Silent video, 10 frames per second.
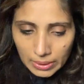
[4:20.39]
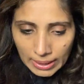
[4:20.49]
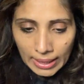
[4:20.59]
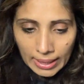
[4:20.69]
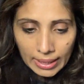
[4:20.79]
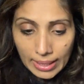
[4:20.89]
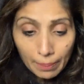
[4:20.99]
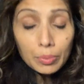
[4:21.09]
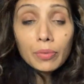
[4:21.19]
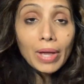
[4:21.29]
the
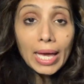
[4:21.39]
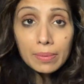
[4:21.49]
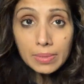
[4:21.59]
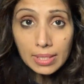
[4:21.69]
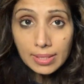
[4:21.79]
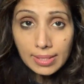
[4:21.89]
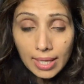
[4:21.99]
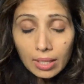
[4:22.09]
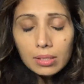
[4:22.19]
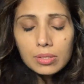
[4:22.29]
number of atoms in a
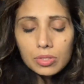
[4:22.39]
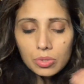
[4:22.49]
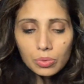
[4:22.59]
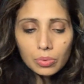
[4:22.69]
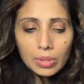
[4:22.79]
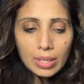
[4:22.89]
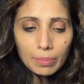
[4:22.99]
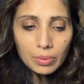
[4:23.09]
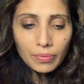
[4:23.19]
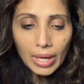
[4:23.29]
cell, to the
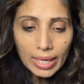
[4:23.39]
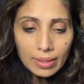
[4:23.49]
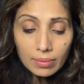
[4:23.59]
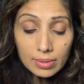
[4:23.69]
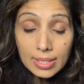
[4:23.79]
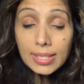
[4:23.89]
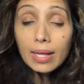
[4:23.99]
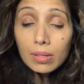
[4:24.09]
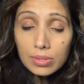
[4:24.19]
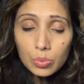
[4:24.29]
number of
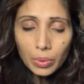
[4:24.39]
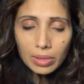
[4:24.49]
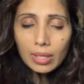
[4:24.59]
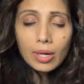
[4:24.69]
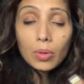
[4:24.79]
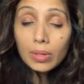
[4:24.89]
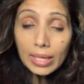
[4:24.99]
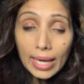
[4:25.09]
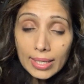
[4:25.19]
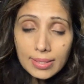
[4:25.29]
cells within an
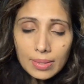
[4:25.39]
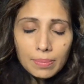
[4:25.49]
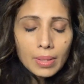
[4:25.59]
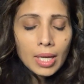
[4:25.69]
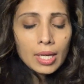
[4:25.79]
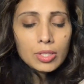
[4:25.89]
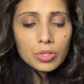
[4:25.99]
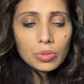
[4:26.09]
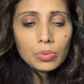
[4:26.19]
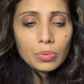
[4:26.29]
organism,
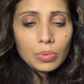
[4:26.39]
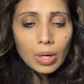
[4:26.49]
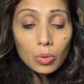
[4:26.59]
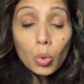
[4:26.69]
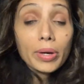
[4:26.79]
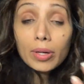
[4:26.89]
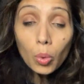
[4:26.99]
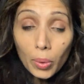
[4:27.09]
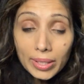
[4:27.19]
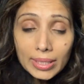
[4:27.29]
or an
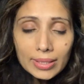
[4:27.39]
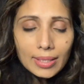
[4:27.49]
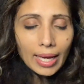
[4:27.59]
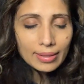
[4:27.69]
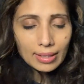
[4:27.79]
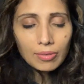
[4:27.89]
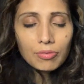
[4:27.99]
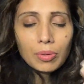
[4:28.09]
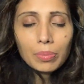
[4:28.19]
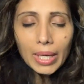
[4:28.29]
organ, and then
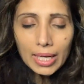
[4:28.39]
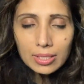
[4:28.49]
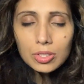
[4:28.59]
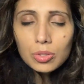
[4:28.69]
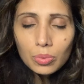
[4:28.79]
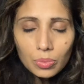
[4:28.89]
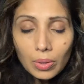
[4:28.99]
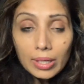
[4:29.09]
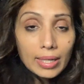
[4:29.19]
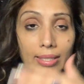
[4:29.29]
from that to
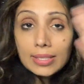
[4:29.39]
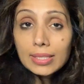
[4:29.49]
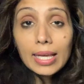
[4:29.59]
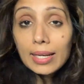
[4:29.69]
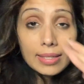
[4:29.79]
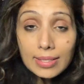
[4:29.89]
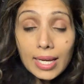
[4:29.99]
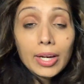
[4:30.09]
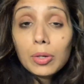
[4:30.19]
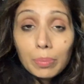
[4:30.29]
an
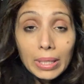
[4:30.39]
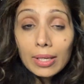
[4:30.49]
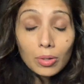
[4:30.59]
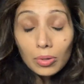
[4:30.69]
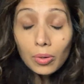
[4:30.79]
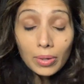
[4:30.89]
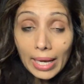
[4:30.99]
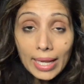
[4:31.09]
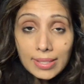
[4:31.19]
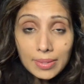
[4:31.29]
entire being or an
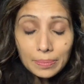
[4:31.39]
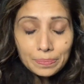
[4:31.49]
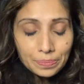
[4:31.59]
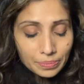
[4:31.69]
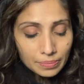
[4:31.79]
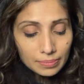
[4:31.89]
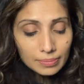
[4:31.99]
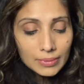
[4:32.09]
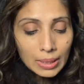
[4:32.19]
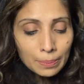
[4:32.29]
organism,
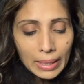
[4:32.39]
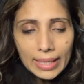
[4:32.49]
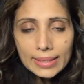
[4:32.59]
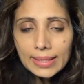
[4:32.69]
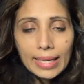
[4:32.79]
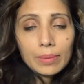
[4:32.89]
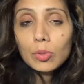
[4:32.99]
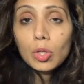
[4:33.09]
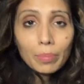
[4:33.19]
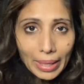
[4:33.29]
plant,
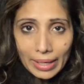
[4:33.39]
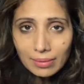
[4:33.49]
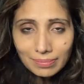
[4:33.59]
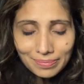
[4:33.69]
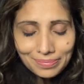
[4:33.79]
animal, or man.